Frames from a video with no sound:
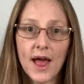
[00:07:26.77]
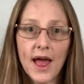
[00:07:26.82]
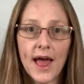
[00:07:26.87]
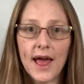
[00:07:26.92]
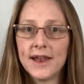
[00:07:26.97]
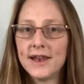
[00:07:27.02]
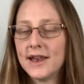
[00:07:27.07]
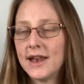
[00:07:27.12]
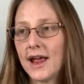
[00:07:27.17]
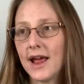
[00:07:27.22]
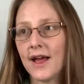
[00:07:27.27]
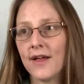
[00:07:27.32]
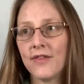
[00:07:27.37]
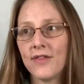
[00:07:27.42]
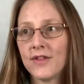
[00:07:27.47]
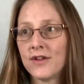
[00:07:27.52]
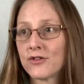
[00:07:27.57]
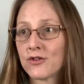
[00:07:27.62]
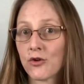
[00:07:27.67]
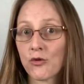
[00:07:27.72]

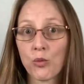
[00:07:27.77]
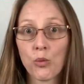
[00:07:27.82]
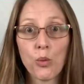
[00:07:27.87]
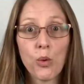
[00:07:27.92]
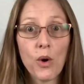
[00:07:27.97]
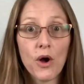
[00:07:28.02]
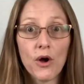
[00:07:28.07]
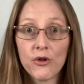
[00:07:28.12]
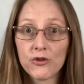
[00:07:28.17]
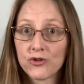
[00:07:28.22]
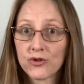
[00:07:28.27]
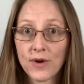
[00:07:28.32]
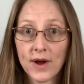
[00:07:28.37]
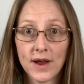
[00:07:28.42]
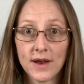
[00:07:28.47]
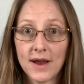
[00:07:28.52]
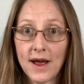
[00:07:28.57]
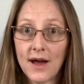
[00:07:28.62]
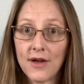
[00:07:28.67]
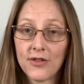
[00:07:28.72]
And these are
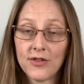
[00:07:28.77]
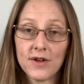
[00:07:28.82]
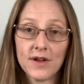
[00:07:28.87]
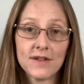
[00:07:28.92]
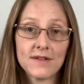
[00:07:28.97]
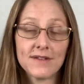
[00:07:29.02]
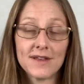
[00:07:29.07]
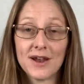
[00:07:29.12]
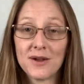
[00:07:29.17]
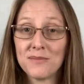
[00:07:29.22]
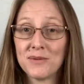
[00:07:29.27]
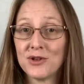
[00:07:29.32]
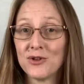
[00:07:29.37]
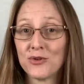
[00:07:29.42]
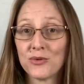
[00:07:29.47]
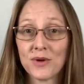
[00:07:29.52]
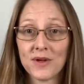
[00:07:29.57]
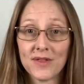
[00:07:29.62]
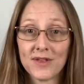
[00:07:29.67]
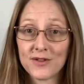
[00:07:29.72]
well-trained athletes that have been
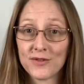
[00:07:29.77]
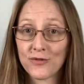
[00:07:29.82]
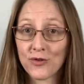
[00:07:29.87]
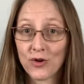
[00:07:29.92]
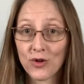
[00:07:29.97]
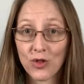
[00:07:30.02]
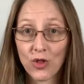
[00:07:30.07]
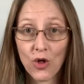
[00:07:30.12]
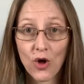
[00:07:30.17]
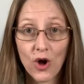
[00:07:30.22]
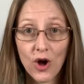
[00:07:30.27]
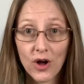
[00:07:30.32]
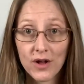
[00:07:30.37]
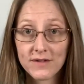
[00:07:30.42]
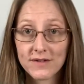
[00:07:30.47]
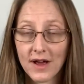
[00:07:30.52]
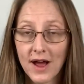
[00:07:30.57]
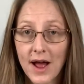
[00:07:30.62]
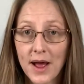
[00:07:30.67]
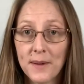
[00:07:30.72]
doing this for a long
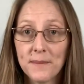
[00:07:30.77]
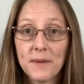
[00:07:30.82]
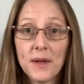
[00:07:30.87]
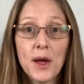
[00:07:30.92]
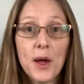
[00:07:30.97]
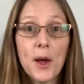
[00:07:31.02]
time,